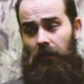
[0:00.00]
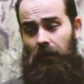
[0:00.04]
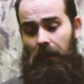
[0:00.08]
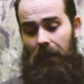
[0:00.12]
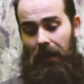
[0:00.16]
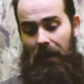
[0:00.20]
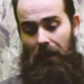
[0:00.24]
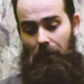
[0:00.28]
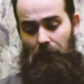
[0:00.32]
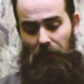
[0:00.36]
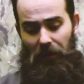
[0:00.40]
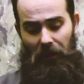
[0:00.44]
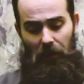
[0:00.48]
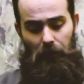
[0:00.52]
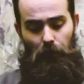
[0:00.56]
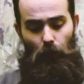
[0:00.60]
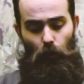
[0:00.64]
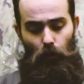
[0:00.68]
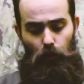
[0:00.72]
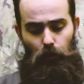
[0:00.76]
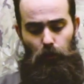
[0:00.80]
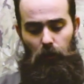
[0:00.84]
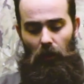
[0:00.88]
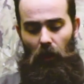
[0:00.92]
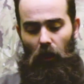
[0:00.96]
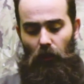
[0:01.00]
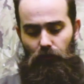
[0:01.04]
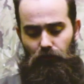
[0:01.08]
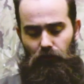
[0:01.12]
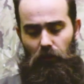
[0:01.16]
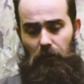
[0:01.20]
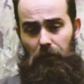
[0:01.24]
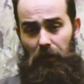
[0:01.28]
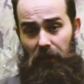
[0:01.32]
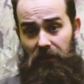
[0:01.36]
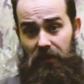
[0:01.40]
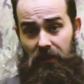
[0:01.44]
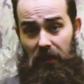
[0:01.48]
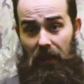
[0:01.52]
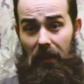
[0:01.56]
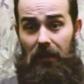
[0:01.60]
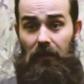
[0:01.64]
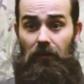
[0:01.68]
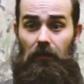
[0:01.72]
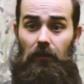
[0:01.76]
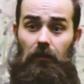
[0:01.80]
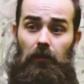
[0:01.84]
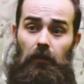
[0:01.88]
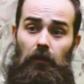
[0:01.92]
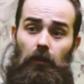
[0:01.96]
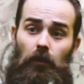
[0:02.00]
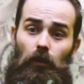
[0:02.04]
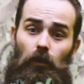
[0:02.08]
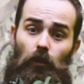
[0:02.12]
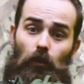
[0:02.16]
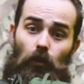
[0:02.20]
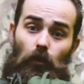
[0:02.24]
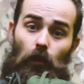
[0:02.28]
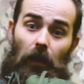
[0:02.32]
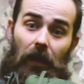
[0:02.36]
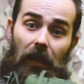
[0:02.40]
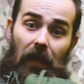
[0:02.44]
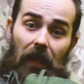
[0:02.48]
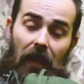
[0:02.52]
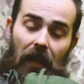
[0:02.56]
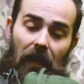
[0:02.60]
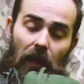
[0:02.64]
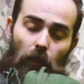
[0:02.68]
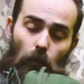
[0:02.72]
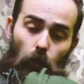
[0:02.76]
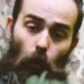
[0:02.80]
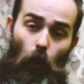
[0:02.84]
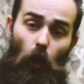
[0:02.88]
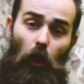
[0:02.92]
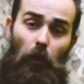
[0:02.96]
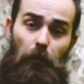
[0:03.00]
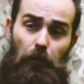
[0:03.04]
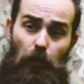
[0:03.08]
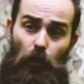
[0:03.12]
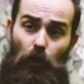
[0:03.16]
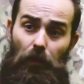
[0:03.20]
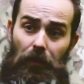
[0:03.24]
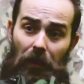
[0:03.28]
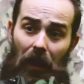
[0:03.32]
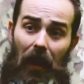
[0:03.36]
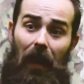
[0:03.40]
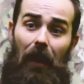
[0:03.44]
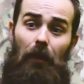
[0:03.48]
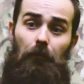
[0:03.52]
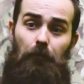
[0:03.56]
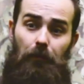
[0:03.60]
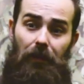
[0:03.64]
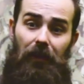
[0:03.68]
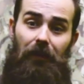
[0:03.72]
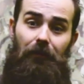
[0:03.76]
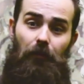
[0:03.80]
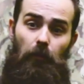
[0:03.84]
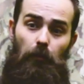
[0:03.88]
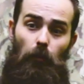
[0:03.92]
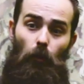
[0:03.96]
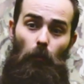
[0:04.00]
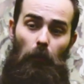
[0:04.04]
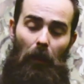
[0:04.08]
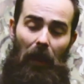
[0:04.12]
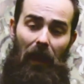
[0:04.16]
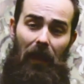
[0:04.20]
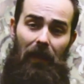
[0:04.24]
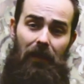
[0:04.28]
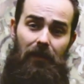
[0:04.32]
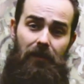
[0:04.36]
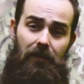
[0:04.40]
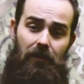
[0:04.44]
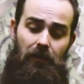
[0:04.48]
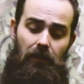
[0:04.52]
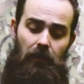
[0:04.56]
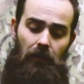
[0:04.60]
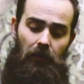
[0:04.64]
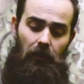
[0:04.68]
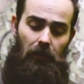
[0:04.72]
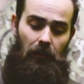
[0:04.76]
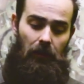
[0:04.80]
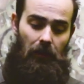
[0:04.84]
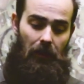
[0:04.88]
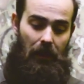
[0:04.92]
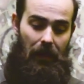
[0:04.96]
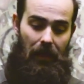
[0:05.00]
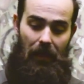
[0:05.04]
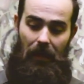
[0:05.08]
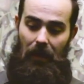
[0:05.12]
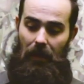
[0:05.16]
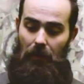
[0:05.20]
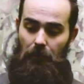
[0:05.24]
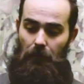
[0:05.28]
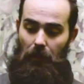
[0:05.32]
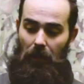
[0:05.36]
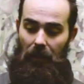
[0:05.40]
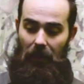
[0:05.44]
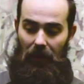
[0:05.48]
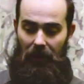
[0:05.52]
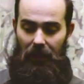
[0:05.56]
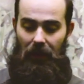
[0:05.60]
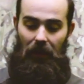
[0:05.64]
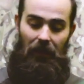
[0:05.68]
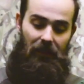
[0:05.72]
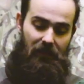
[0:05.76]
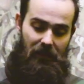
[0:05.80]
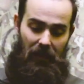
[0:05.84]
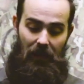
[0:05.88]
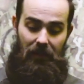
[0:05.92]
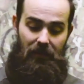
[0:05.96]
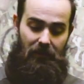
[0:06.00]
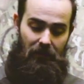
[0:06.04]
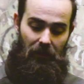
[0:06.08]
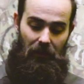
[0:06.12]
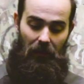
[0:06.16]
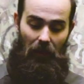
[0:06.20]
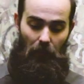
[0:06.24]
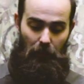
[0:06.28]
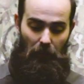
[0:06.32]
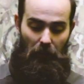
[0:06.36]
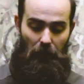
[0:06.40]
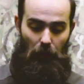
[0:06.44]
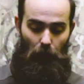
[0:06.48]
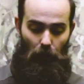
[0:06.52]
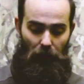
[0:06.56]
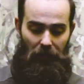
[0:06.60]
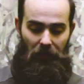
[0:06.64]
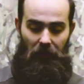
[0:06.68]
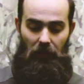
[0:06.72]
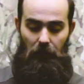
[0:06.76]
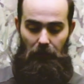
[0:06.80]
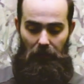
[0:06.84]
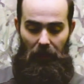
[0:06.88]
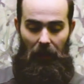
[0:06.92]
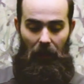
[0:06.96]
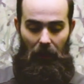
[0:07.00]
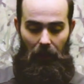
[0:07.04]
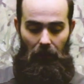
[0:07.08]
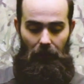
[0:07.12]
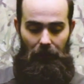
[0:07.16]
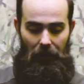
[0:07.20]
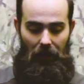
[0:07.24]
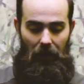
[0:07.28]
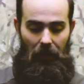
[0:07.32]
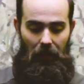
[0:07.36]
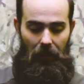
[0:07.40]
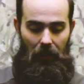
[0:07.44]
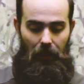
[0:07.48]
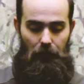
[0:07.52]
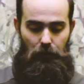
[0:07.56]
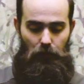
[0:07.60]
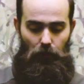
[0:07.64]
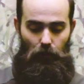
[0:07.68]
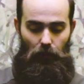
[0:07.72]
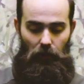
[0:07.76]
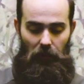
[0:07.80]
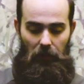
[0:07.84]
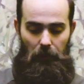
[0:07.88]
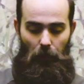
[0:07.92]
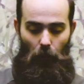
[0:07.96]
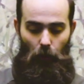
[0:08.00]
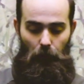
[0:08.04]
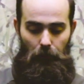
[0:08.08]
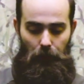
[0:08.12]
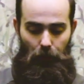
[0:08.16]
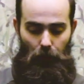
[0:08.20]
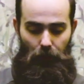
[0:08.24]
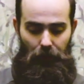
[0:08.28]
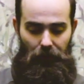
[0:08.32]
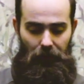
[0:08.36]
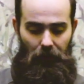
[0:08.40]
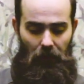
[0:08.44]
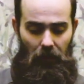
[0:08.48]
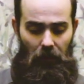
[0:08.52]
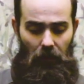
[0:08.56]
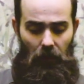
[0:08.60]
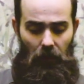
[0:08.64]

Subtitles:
They're both 100% waterproof and breathable bags, and I can attest to that with both of them. They are absolutely bomb-proof.